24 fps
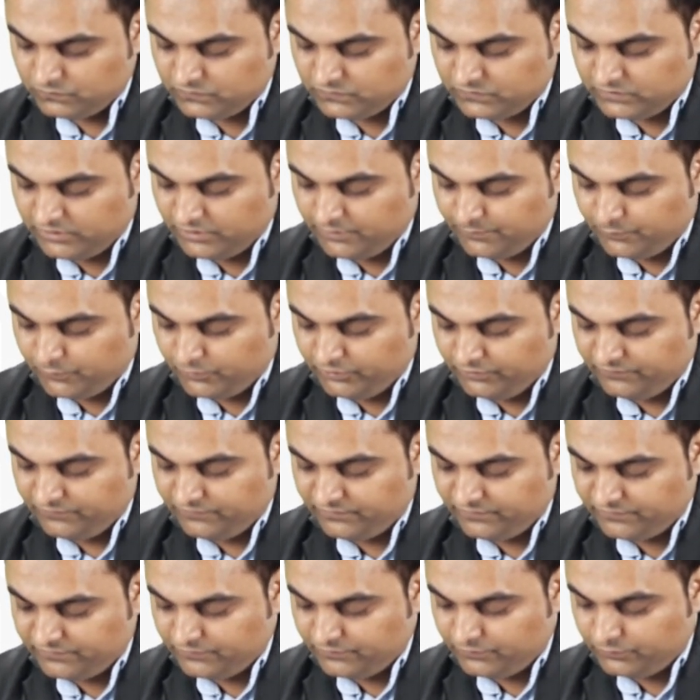
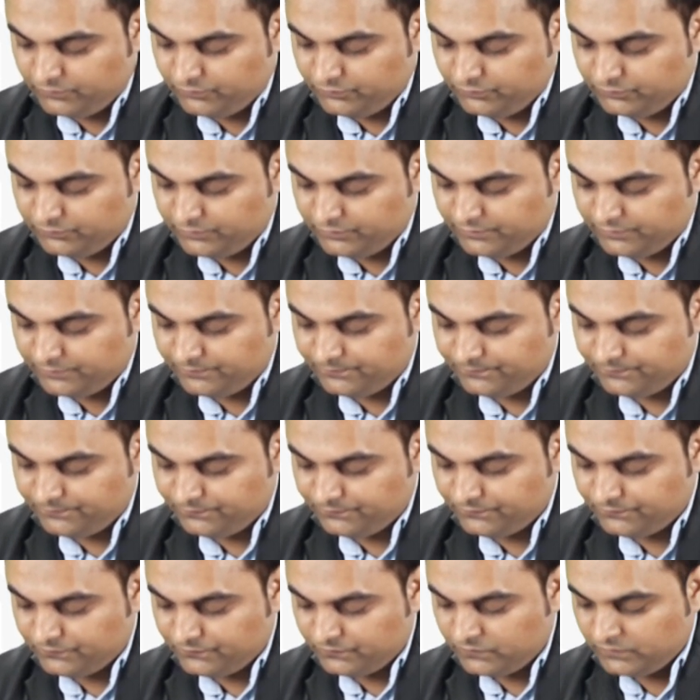3.60 Newton.
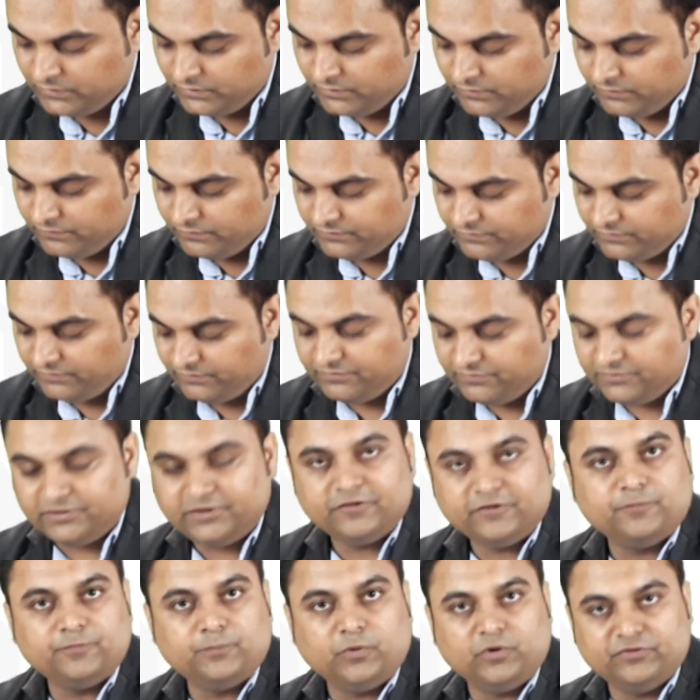Since it
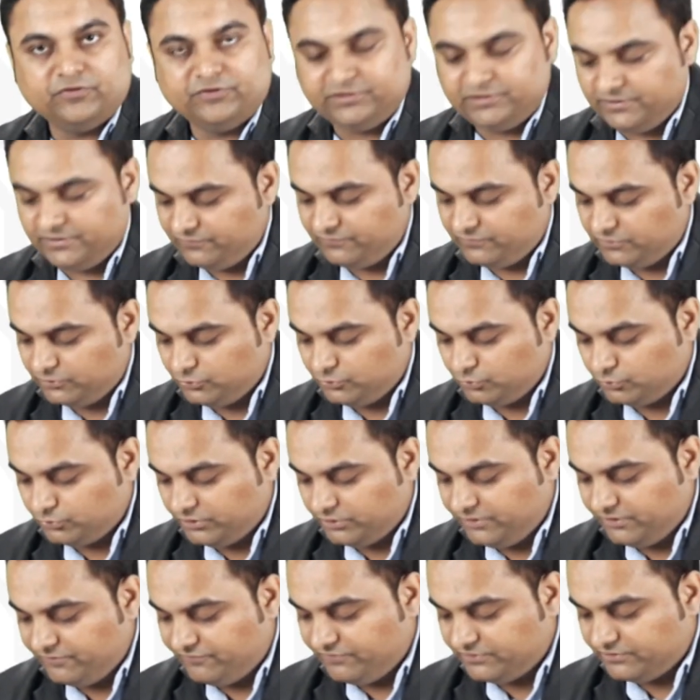is positive, the
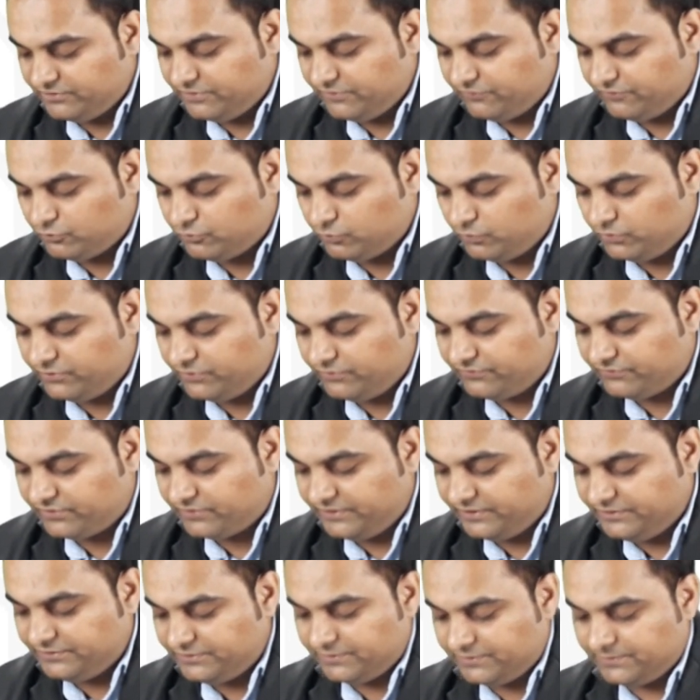total effect is towards
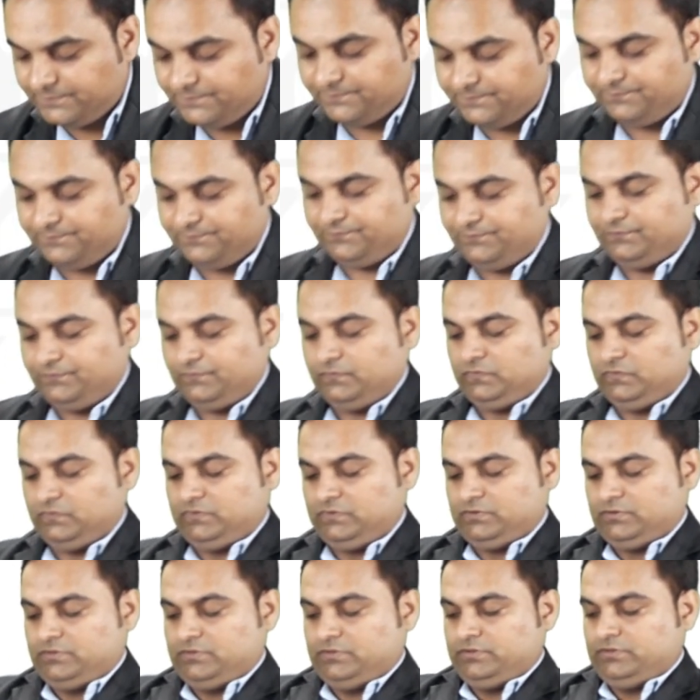right.
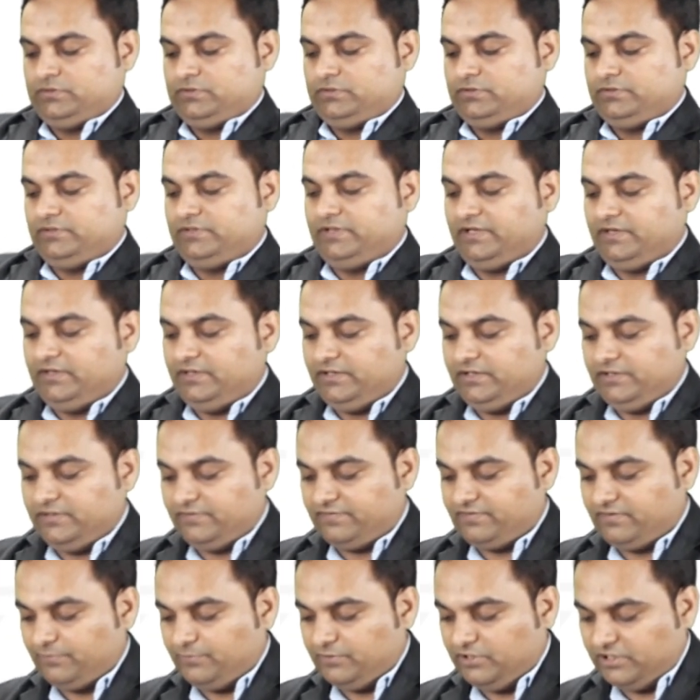Then in a
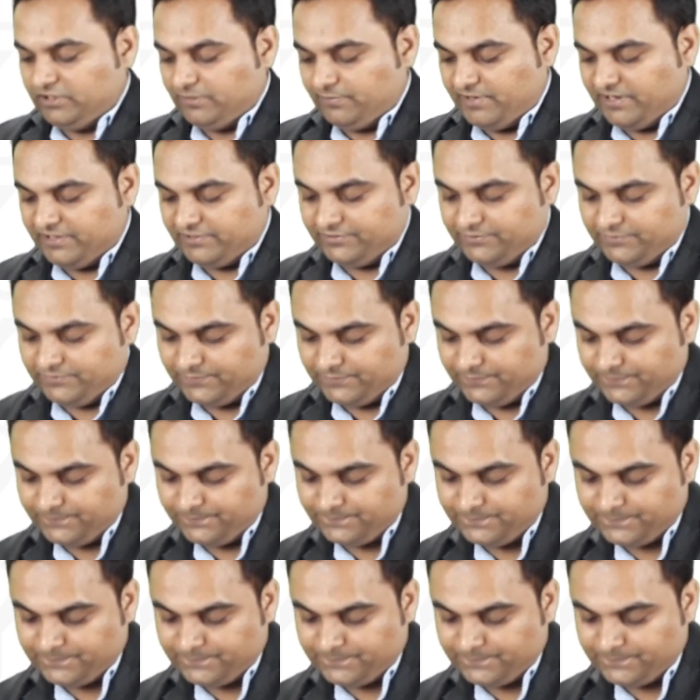similar manner,